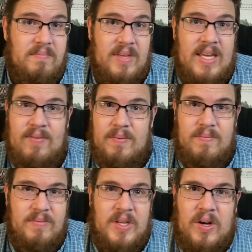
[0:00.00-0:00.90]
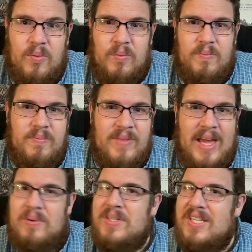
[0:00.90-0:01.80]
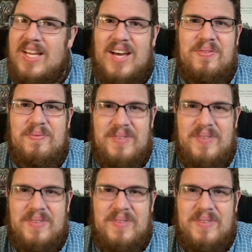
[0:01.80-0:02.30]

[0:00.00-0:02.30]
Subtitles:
even, that was enough.